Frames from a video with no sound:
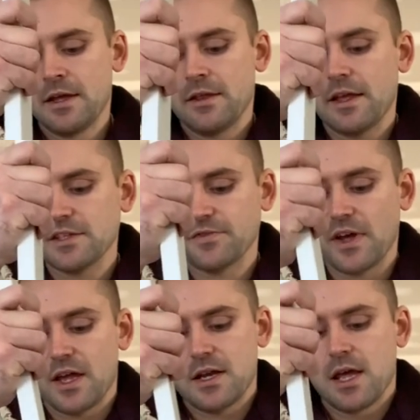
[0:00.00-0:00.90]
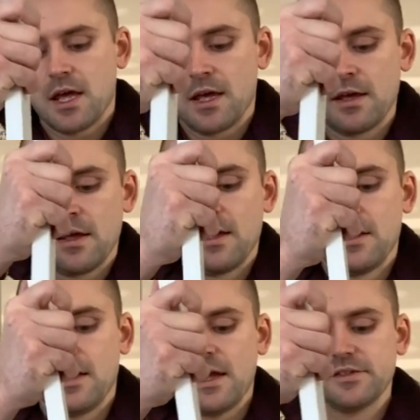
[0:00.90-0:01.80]
that's fine.
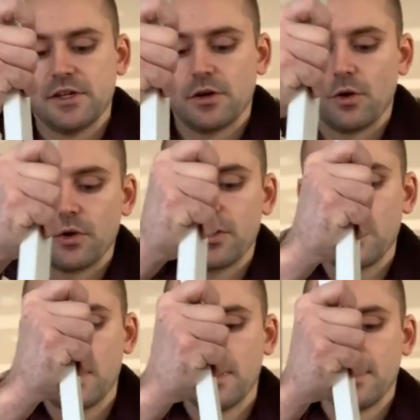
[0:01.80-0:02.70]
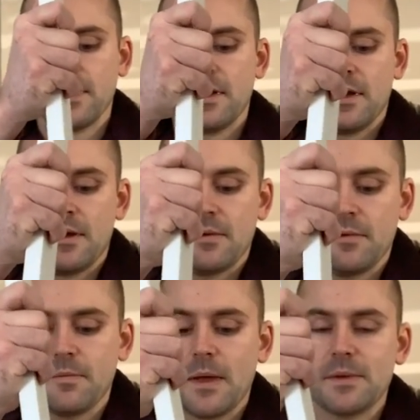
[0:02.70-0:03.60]
As you get older,
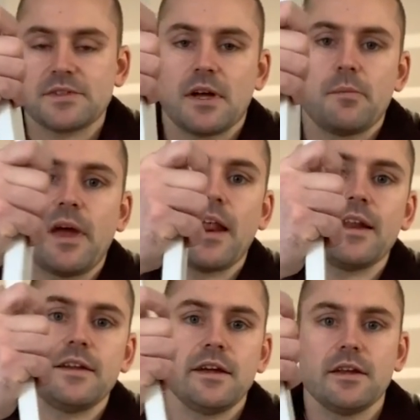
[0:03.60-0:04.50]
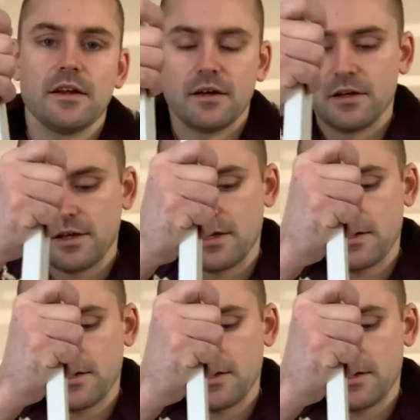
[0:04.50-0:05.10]
maybe it's not a bad idea to